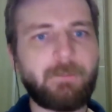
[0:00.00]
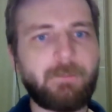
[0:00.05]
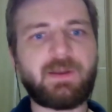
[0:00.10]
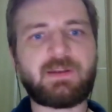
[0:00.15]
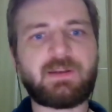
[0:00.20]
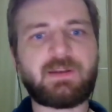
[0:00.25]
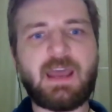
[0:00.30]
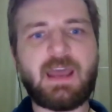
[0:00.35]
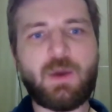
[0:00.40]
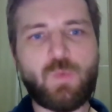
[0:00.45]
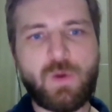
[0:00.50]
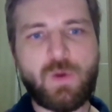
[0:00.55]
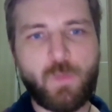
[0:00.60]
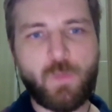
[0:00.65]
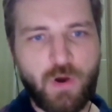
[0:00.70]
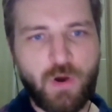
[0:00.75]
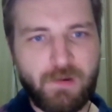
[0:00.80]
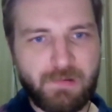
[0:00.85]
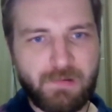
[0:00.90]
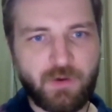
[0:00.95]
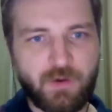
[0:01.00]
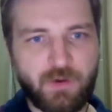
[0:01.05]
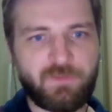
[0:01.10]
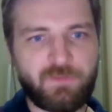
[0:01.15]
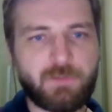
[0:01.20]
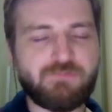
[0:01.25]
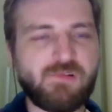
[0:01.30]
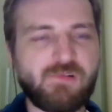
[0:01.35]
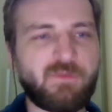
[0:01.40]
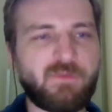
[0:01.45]
but now we're working on
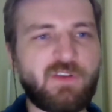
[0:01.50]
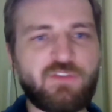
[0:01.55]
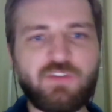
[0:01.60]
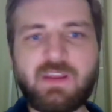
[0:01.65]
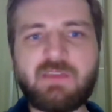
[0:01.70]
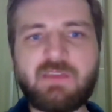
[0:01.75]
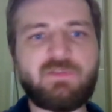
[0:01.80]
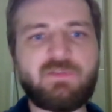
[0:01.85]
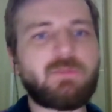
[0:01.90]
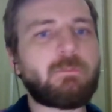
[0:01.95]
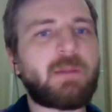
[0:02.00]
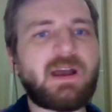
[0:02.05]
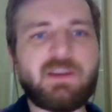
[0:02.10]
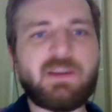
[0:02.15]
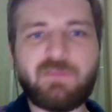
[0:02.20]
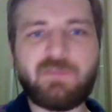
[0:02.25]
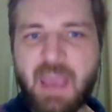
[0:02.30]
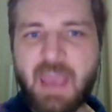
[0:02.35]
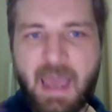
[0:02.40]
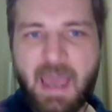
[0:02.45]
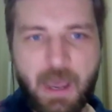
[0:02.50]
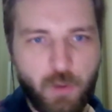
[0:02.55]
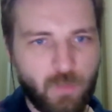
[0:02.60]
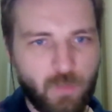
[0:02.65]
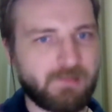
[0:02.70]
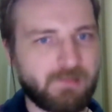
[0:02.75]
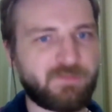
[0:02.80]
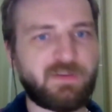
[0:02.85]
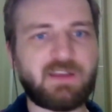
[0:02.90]
the provision even by the hour,